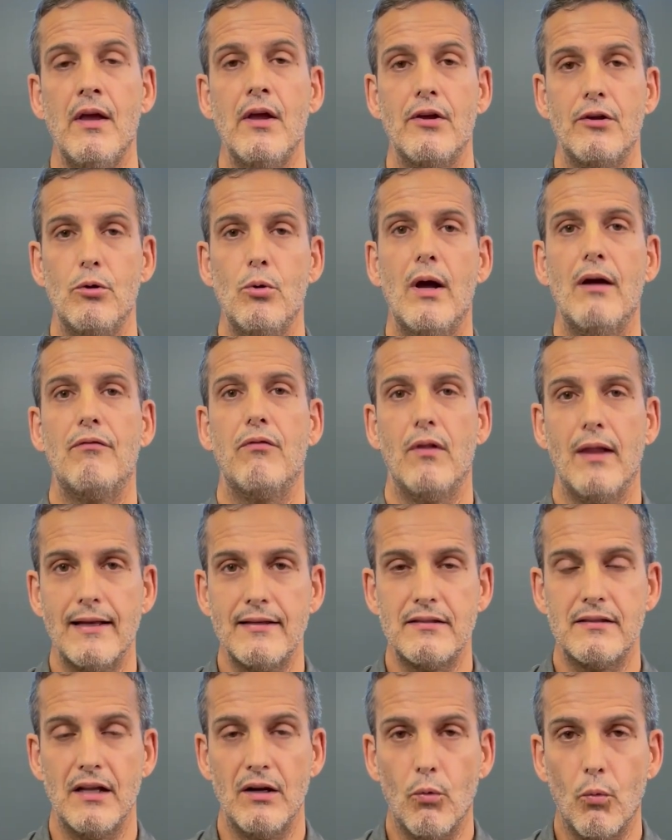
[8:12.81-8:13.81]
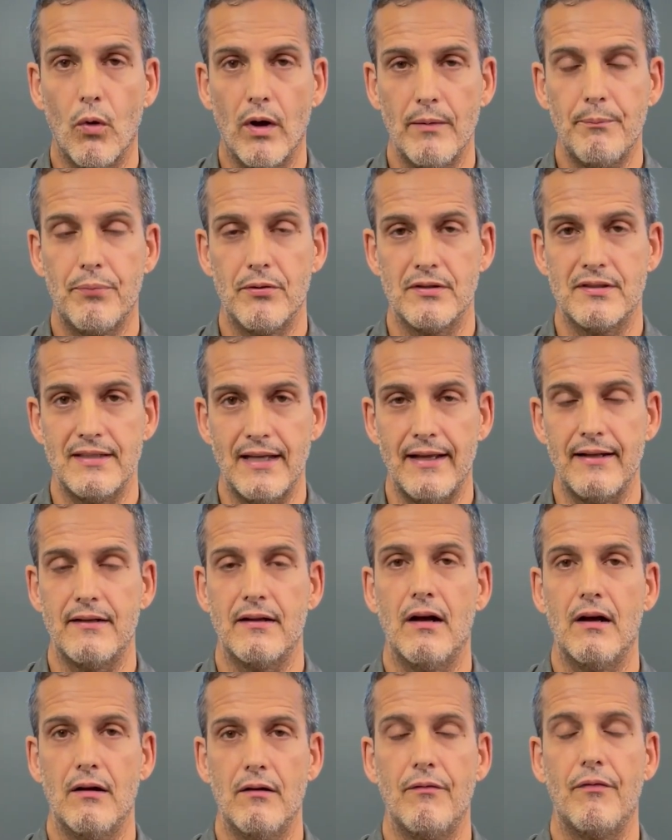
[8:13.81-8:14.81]
you have less than 1%
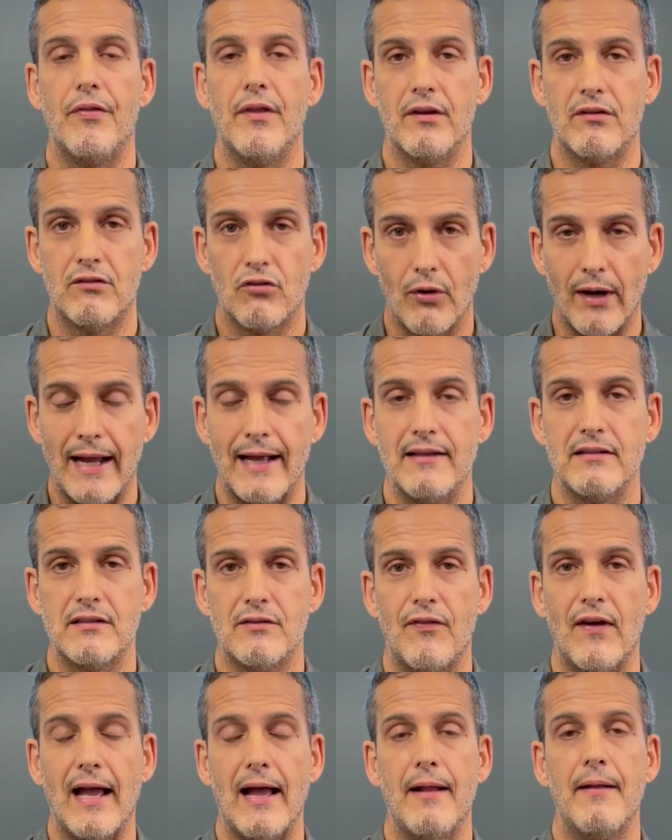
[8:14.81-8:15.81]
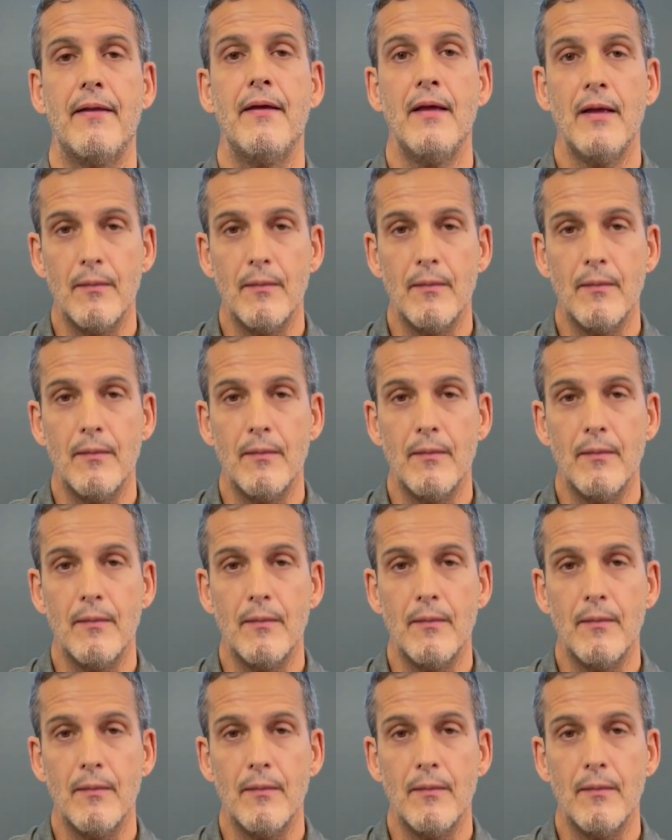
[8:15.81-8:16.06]
of the trans fat